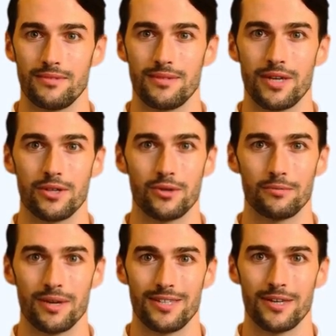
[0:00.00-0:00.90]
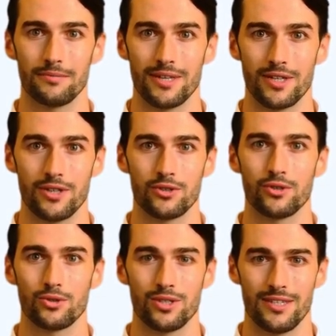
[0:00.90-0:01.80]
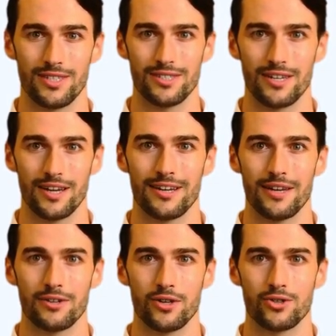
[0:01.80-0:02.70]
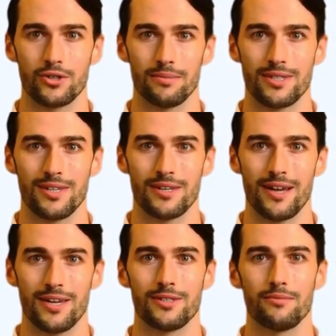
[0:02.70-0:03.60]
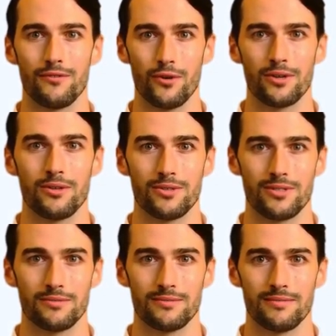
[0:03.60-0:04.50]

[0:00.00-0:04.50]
The equipment and material used in the sterile area should be sterilized before use.